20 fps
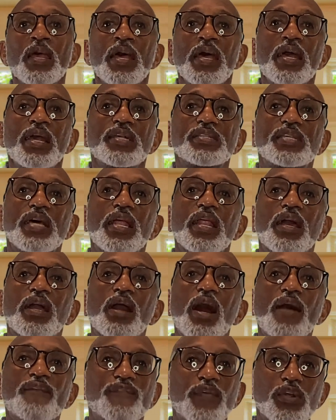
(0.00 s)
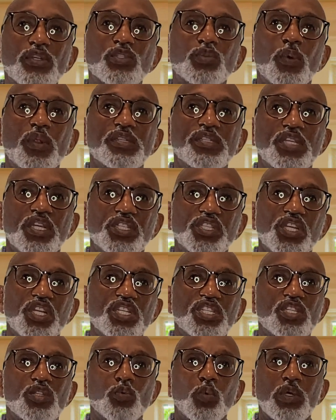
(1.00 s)
He said, in God, verse 26,
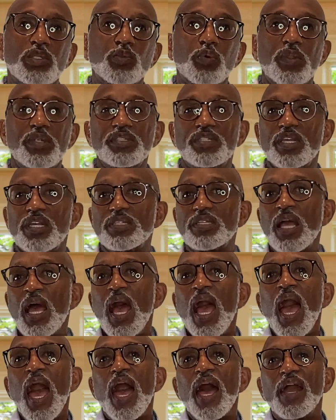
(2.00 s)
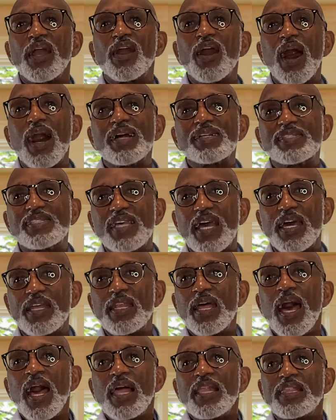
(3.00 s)
Genesis 1, 26, and God
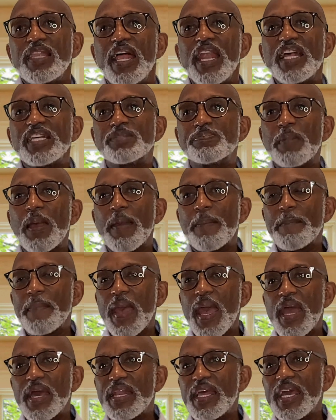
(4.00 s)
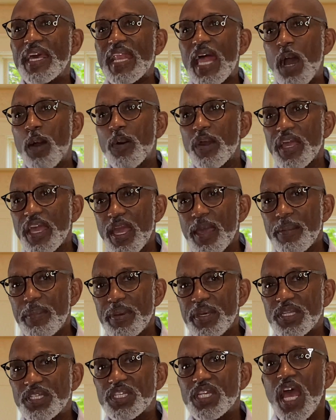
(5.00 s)
said, let us make man in our
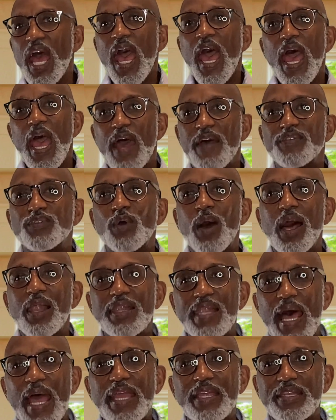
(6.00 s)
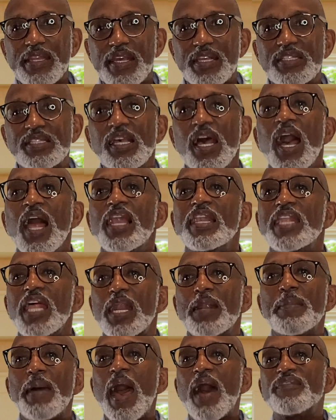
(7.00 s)
image, after our likeness, let
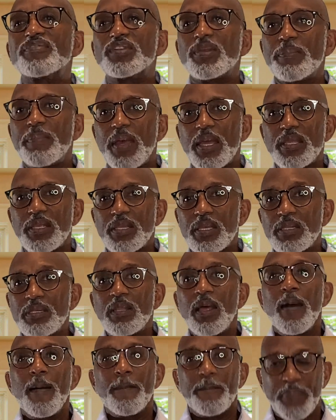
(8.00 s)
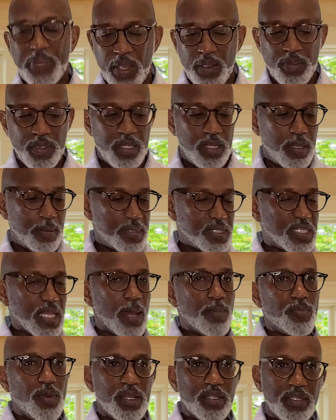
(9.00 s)
him have dominion, period. Let me
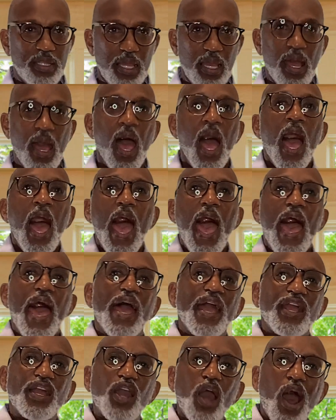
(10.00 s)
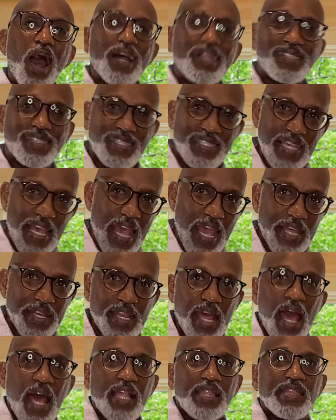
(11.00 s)
stop right there. And God
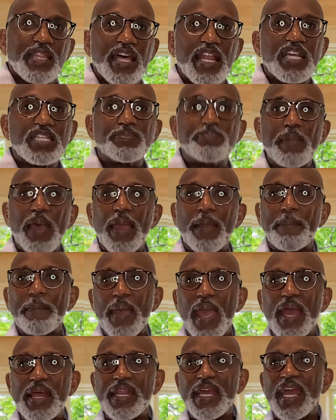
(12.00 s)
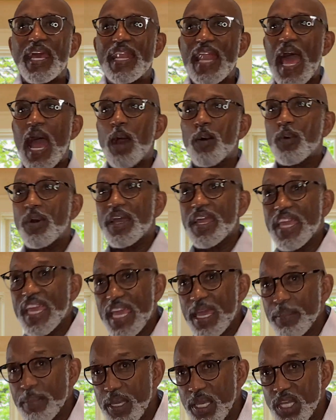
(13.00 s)
said, let us make man in our
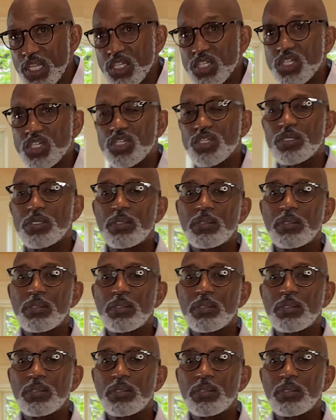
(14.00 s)
image.